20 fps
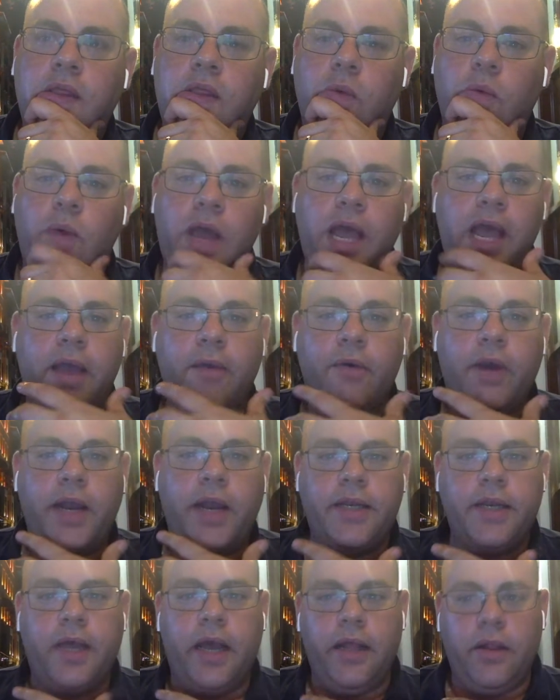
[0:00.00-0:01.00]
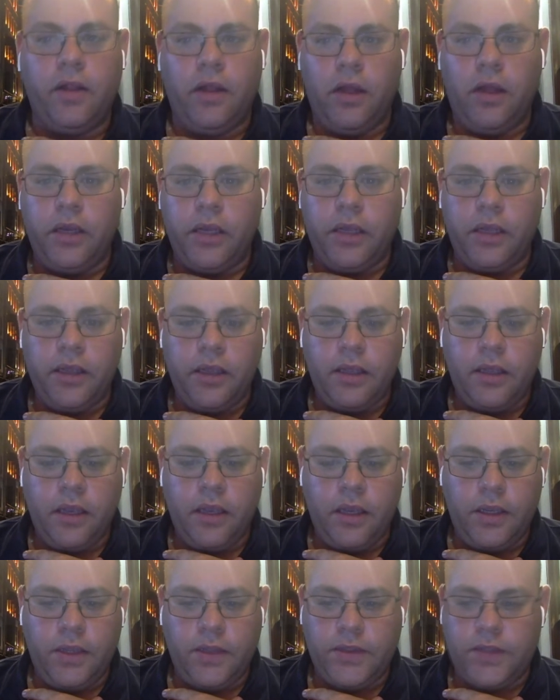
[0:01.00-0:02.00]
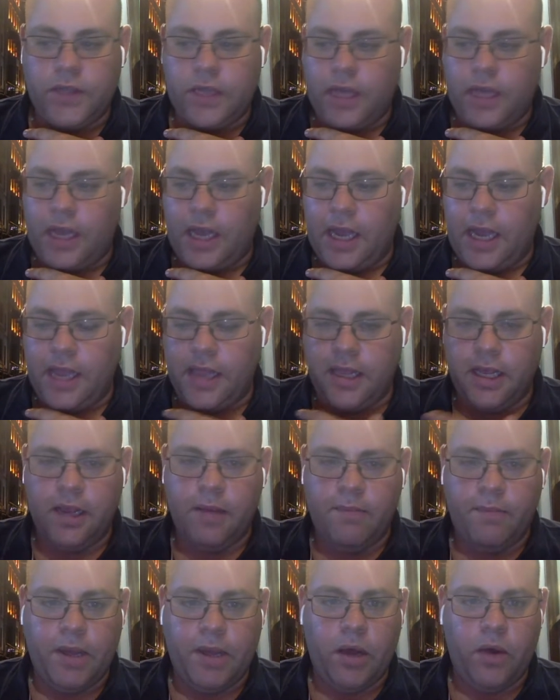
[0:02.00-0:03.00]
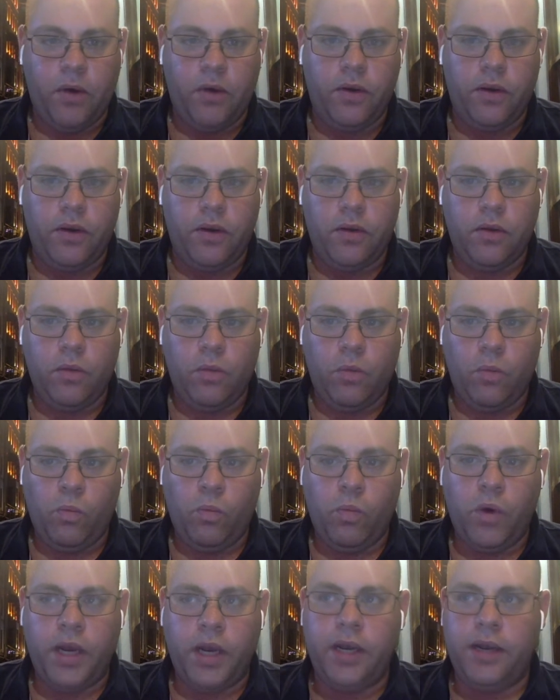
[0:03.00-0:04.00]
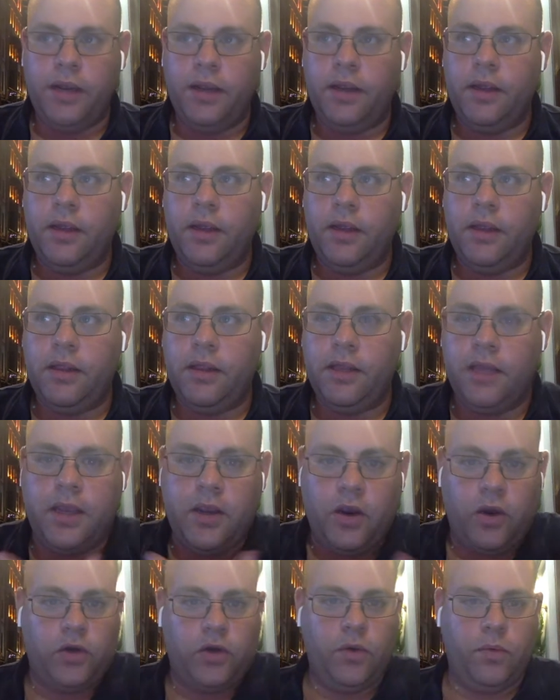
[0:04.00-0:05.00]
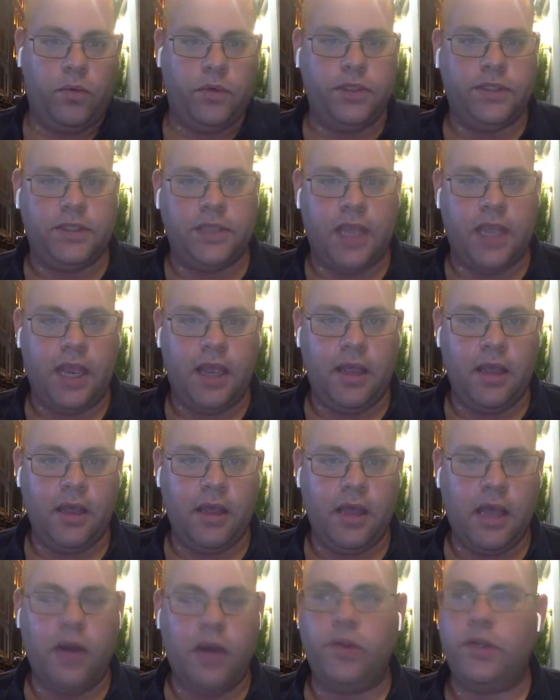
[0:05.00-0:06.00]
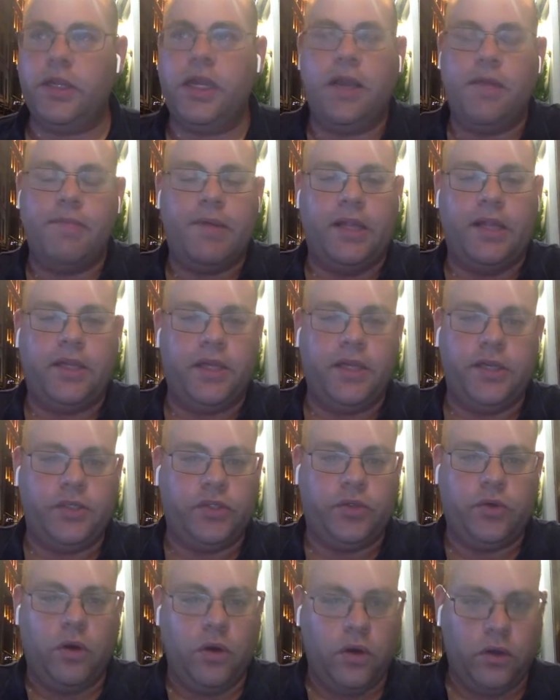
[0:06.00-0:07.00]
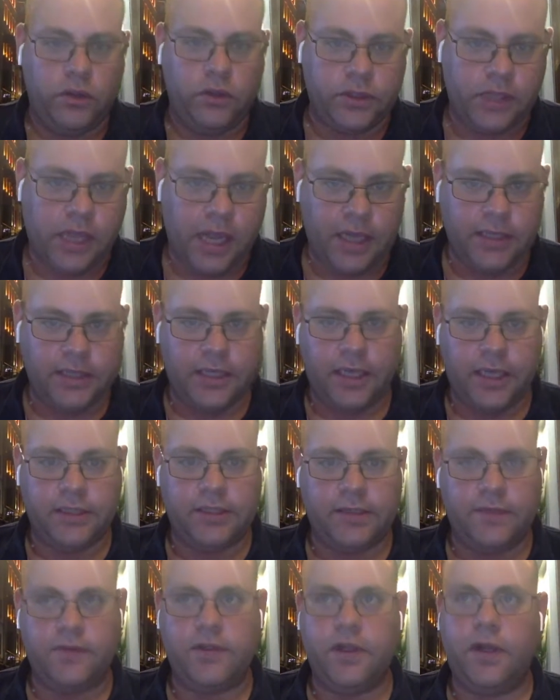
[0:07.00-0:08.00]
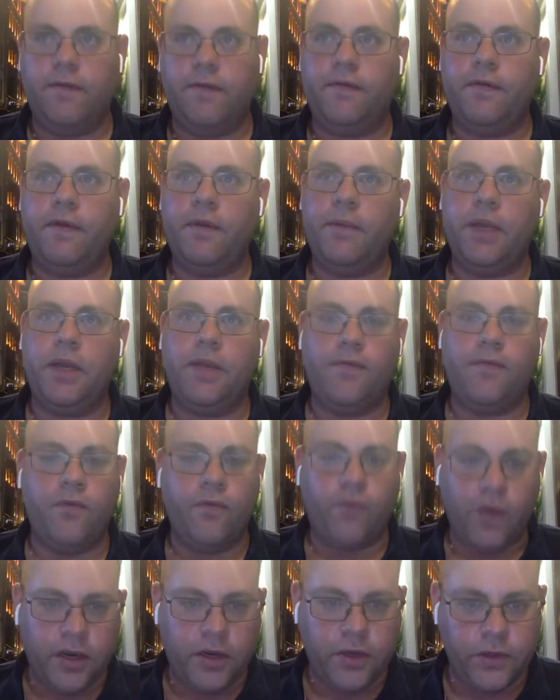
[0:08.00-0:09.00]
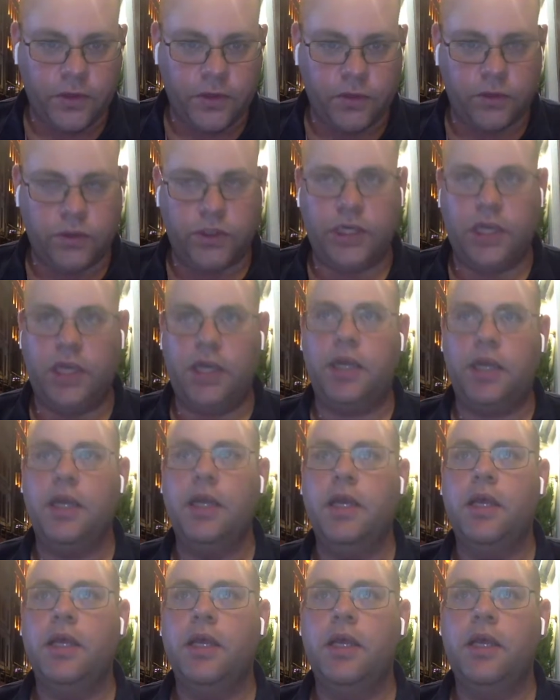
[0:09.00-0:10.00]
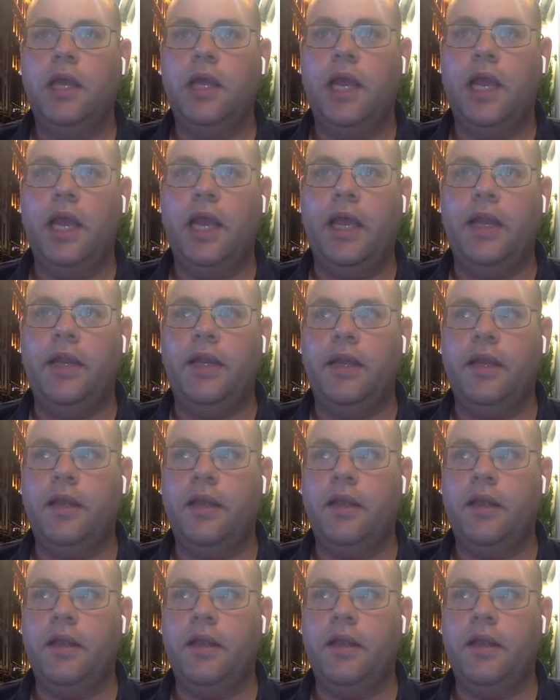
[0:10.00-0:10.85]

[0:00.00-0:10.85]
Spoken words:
The way I write dialogue is I think about what the character would say. I don't think about the historical context of stuff. I mean, if you've read Yu Sun Shin, and